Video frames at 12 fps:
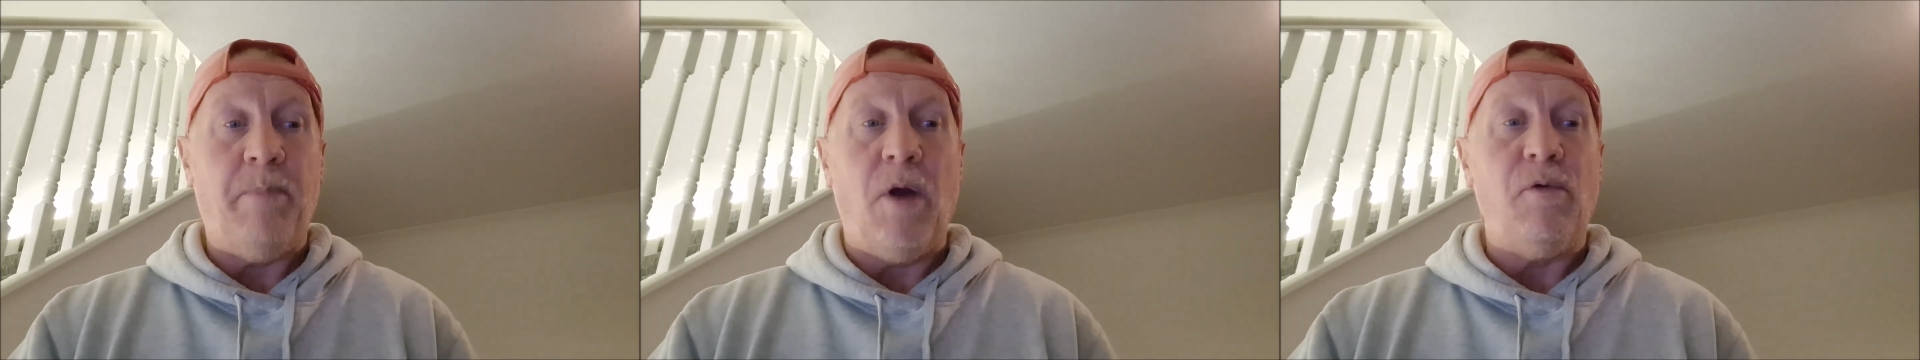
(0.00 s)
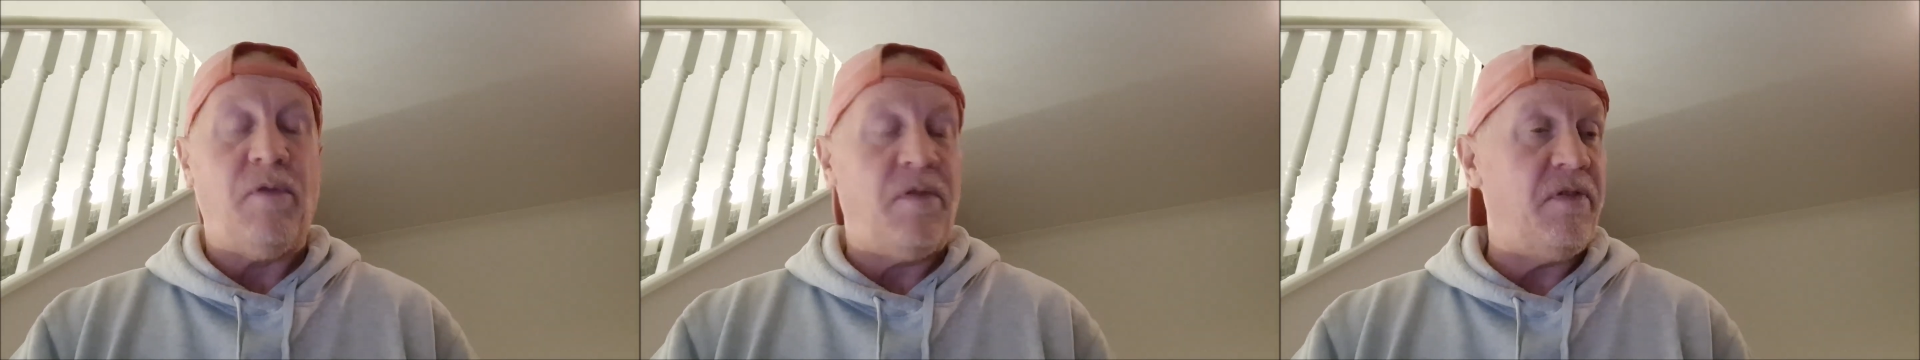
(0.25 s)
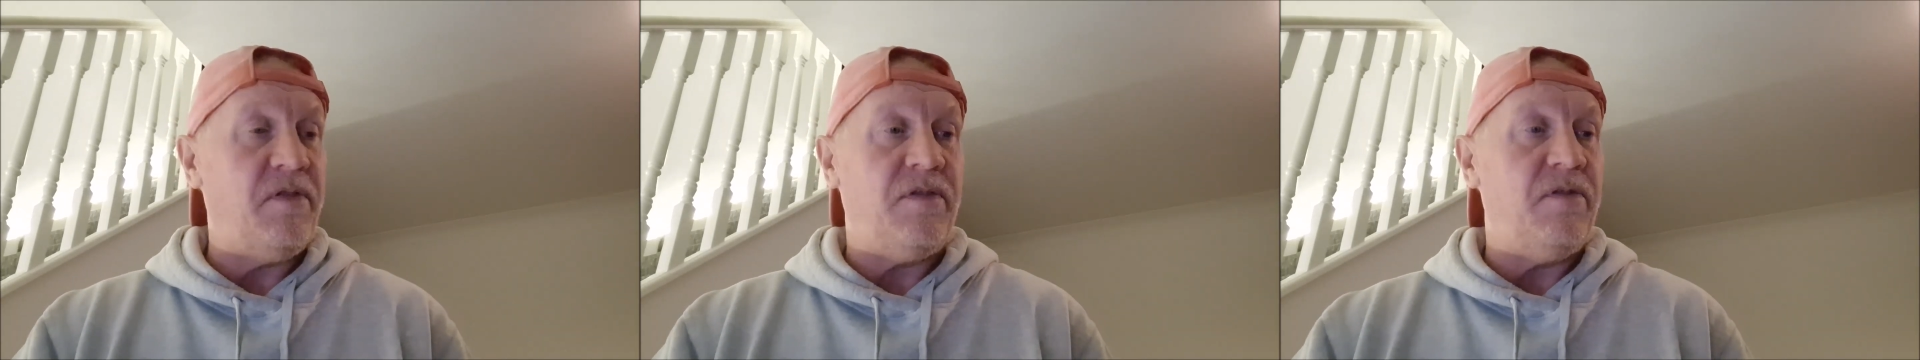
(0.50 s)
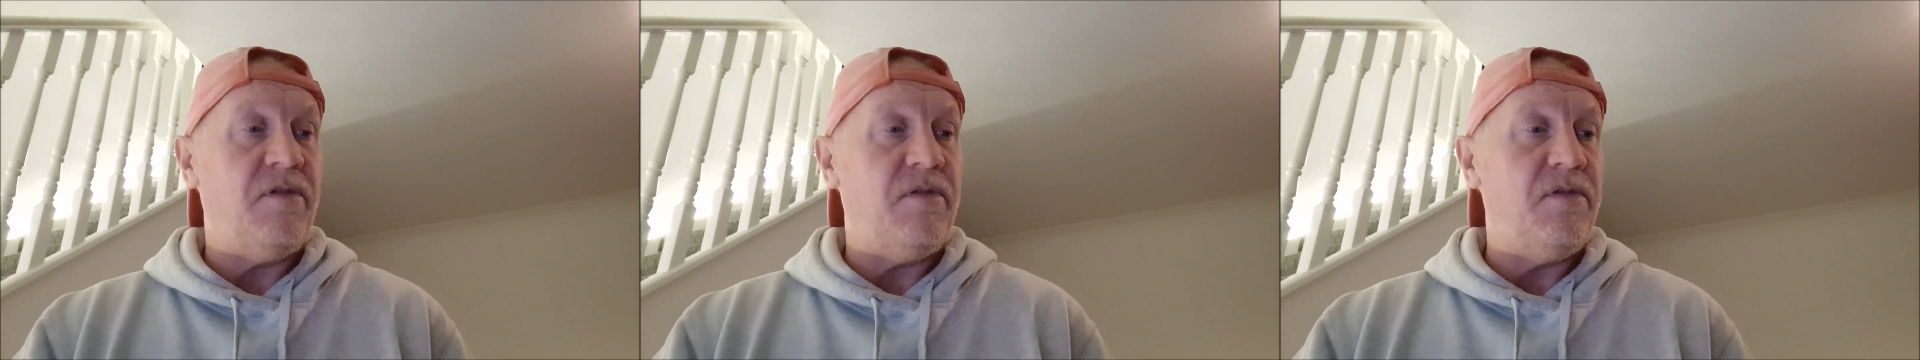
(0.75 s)
Both
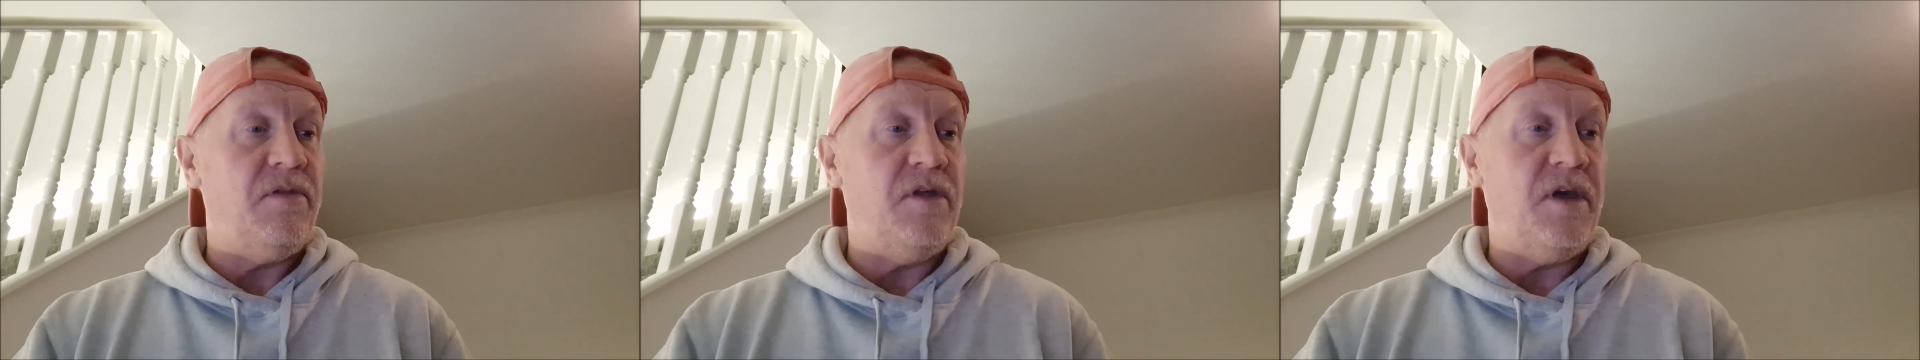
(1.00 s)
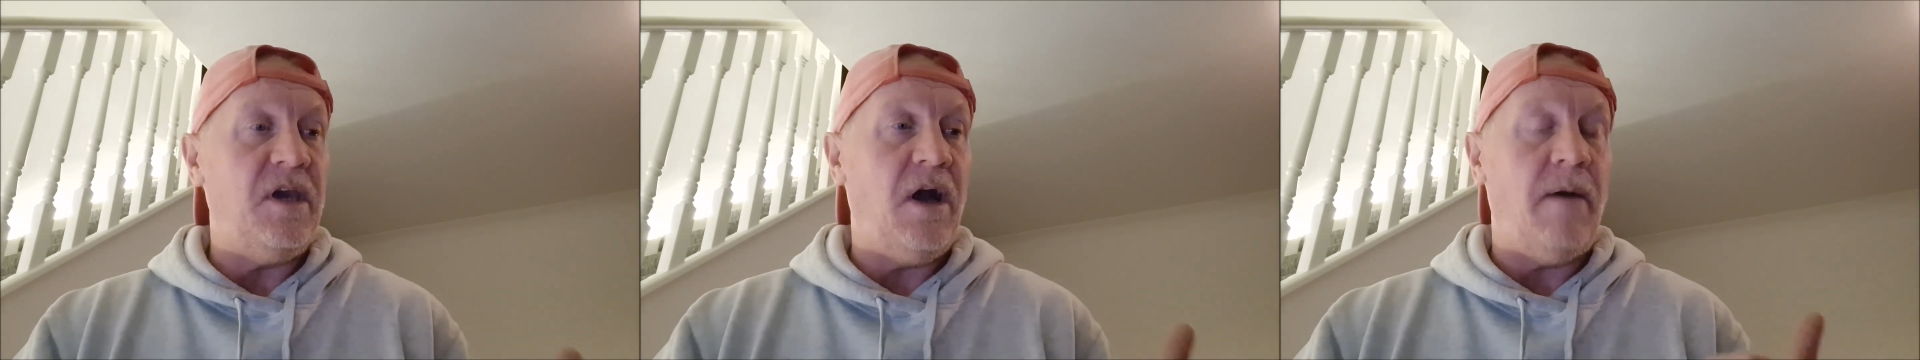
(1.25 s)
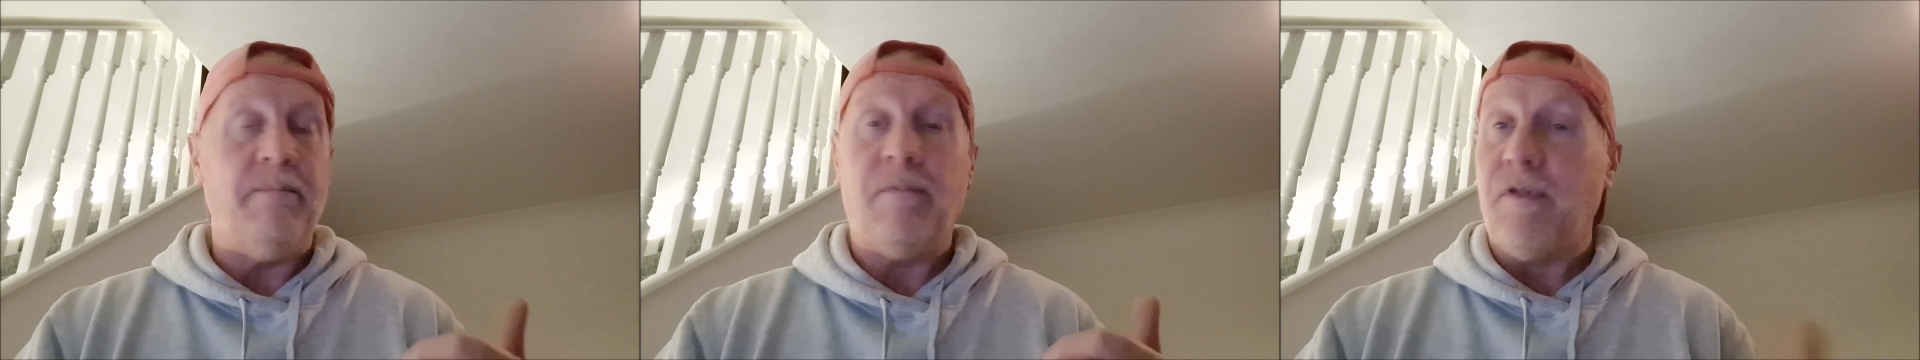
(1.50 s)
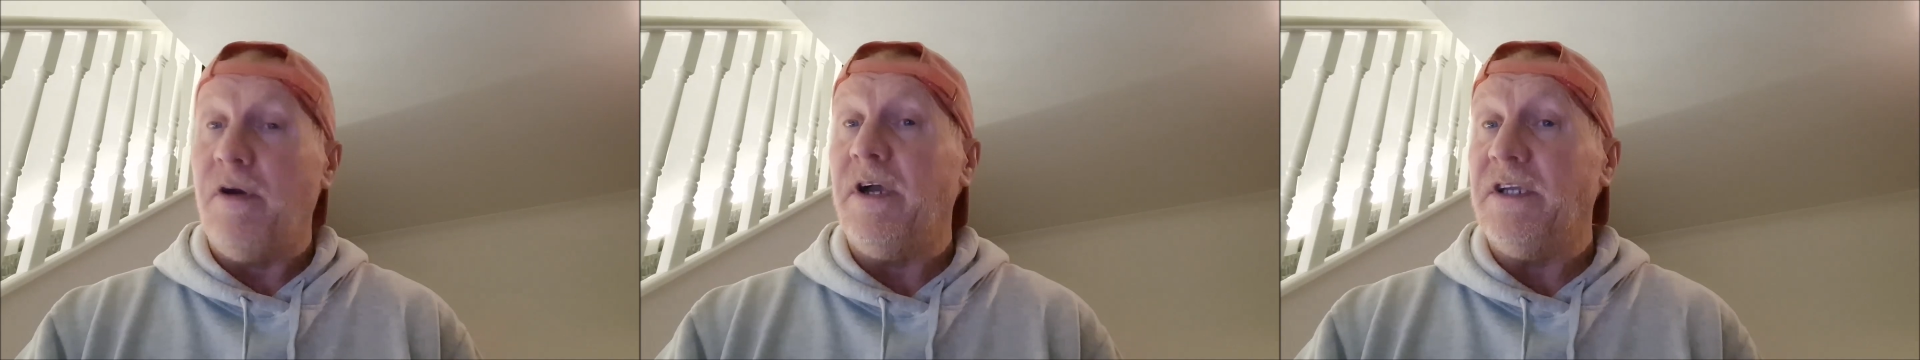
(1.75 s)
the
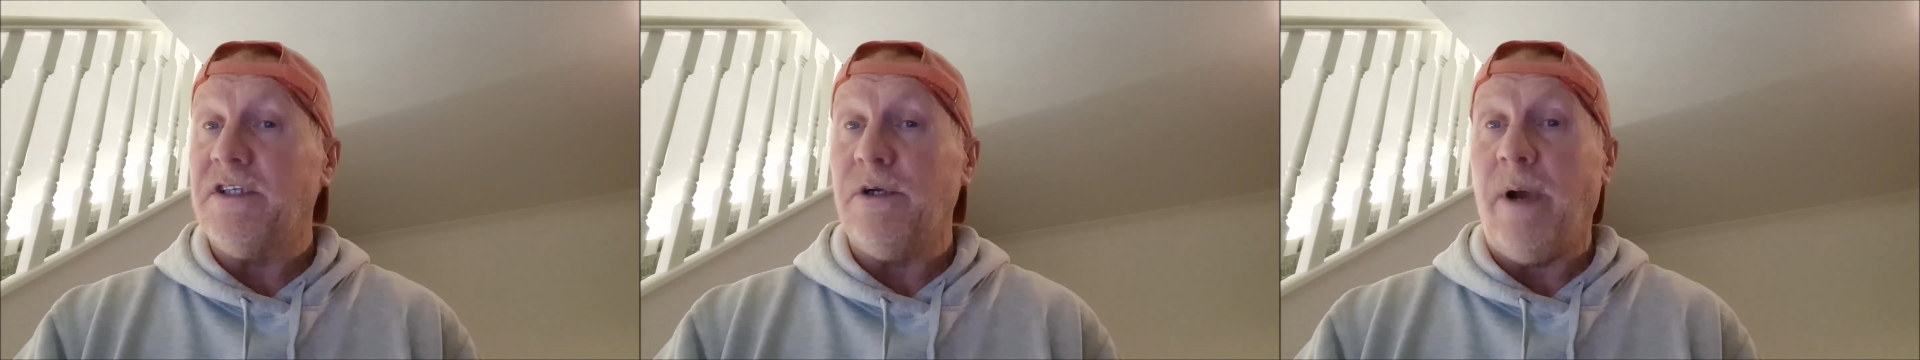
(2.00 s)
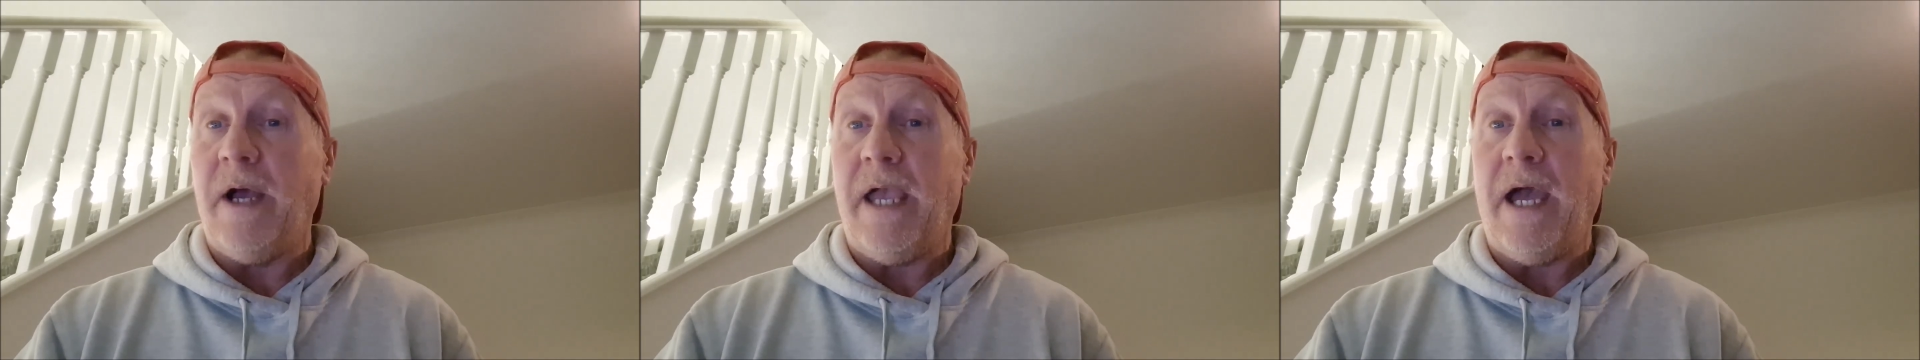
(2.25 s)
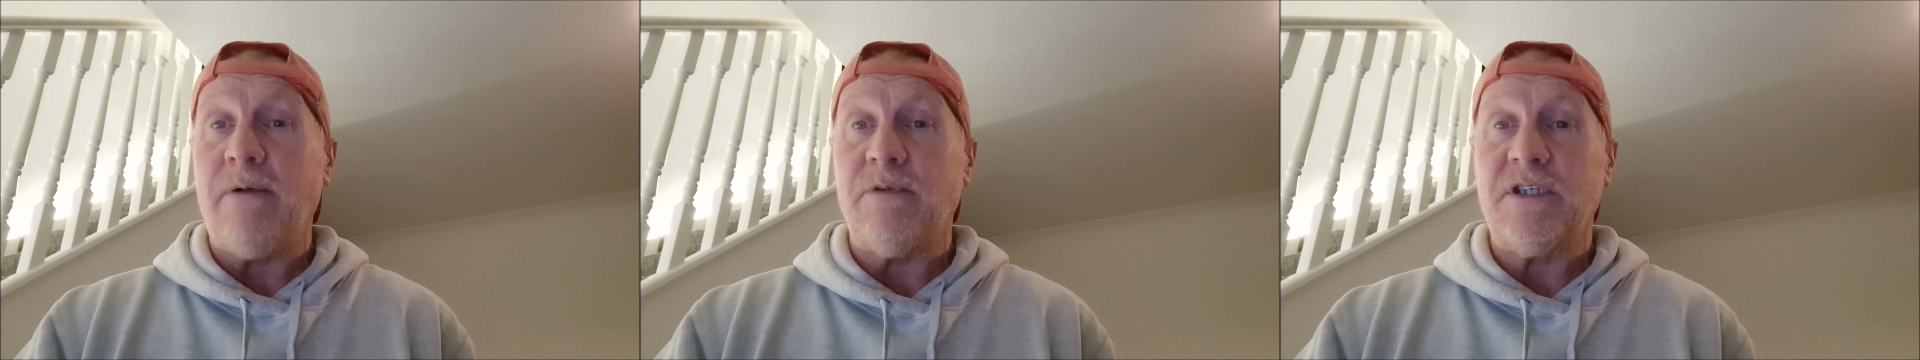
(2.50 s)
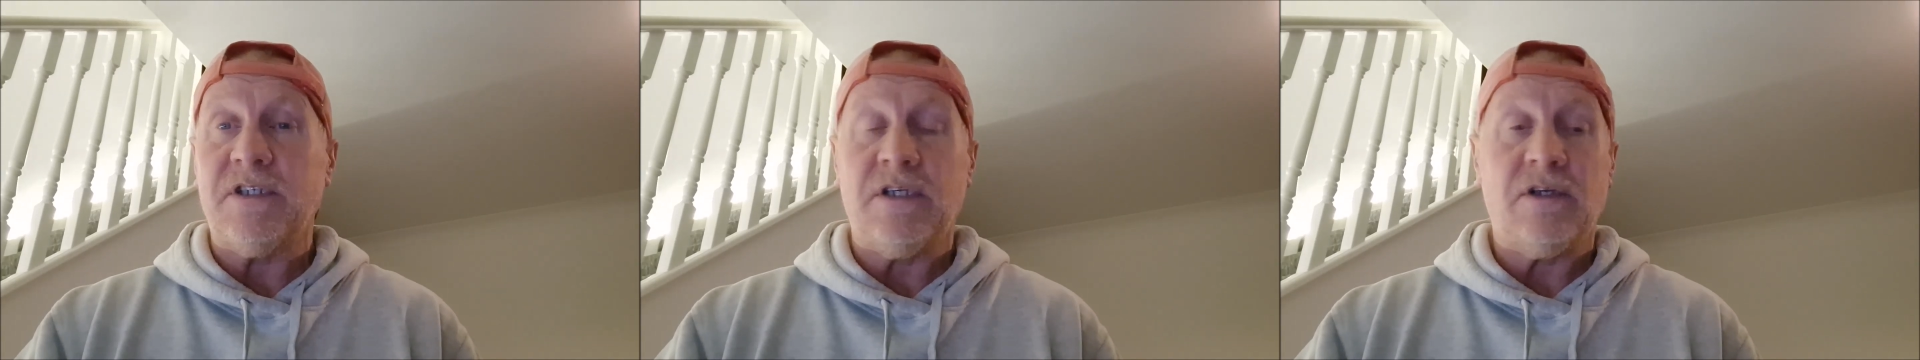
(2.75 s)
32
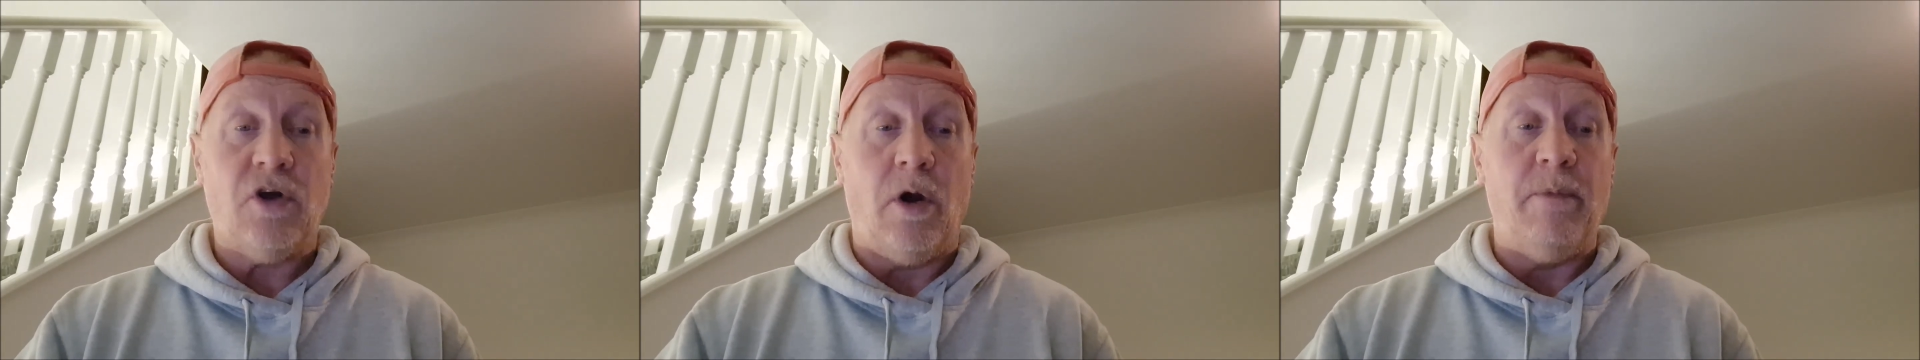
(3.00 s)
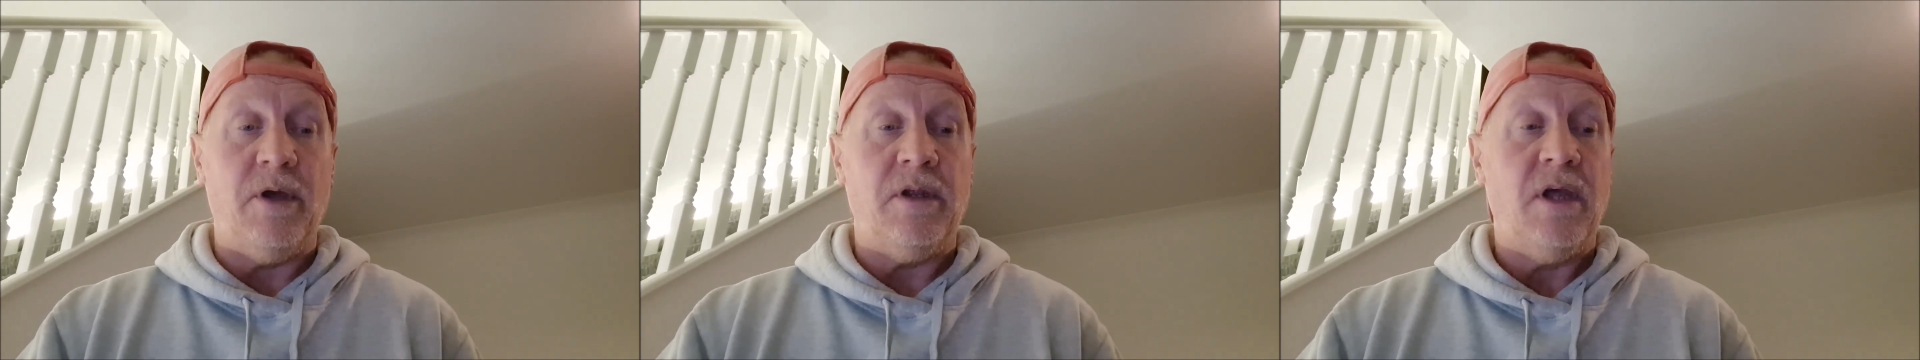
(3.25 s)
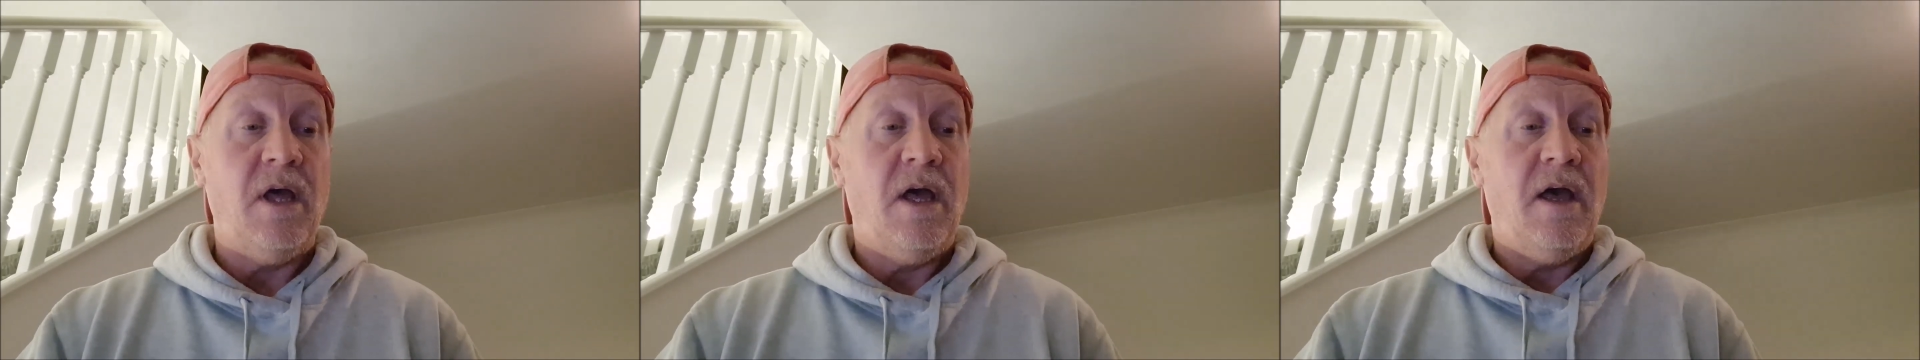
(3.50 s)
8-ounce common